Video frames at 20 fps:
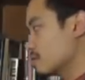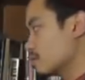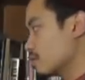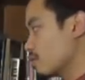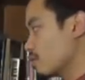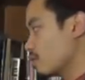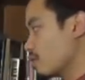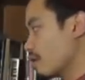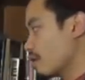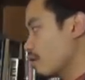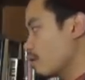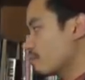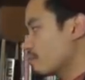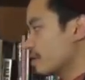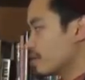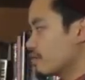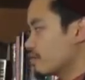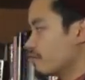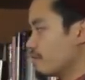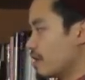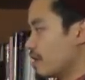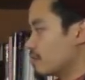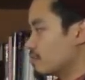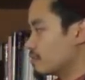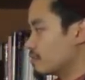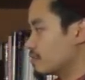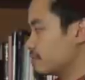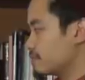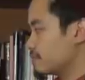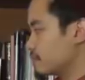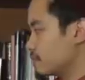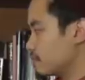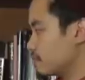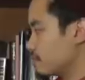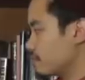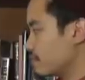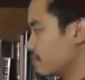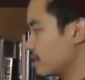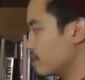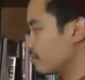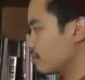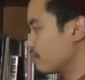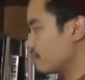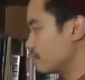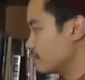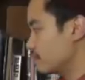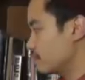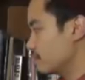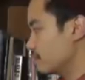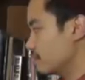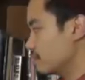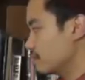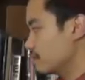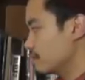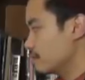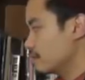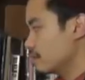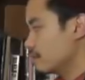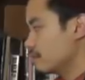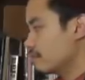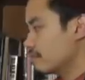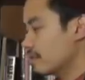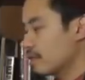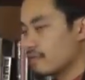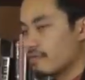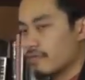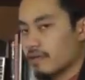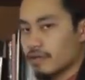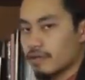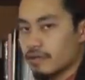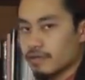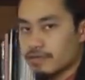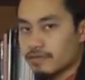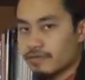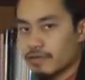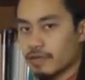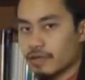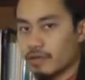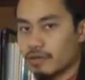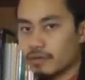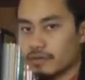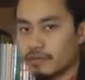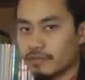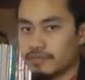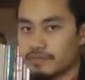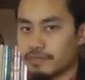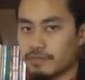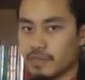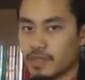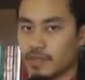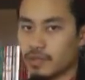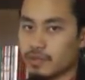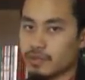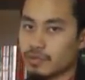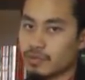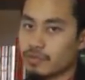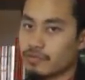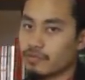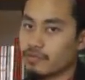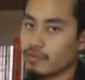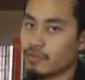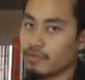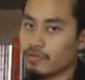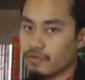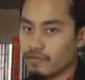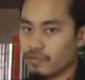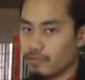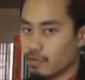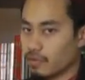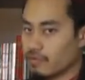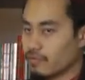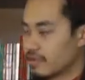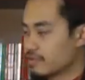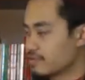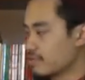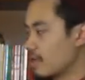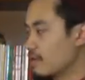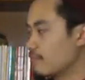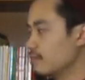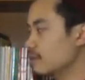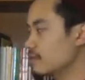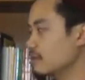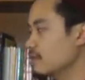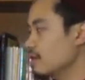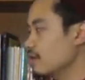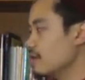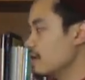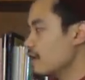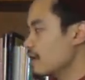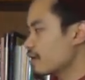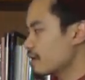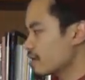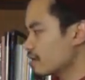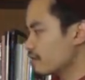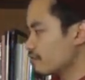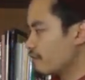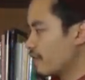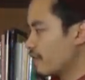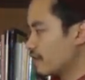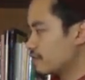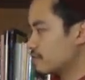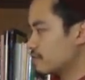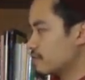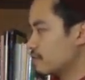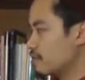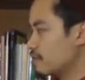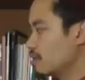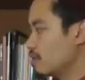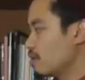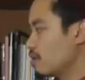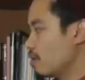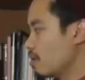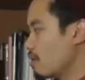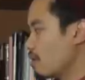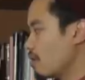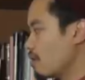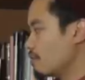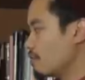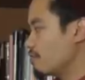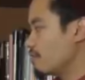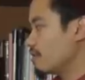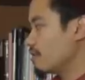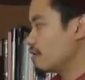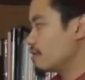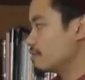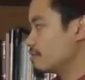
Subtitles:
I hope that you found benefit in this video, in which we've examined another facet of